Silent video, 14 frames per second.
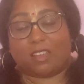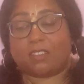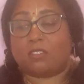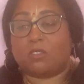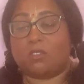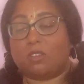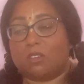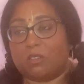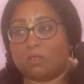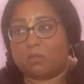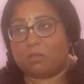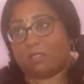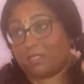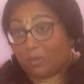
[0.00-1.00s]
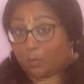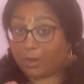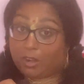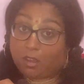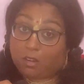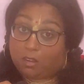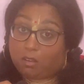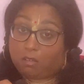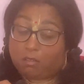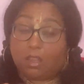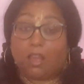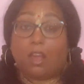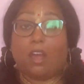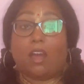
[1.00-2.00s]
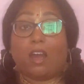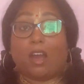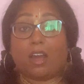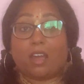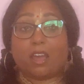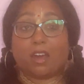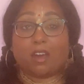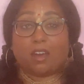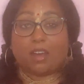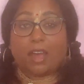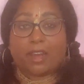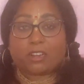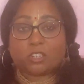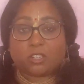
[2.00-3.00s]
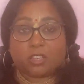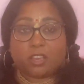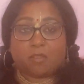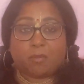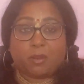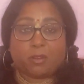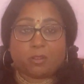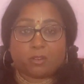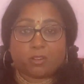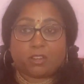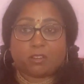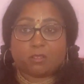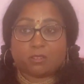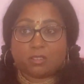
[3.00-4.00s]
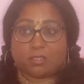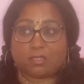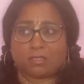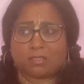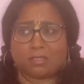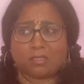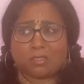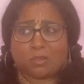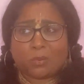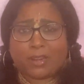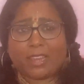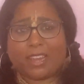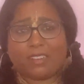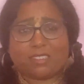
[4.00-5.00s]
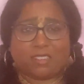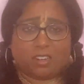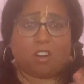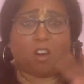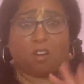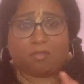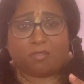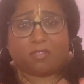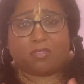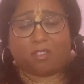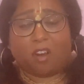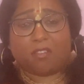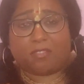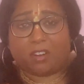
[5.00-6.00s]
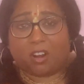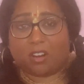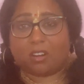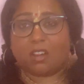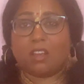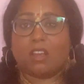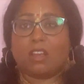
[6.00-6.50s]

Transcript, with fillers: As you know, as you may not know, I uh, actually have been learning Odissi since 2018, off off and on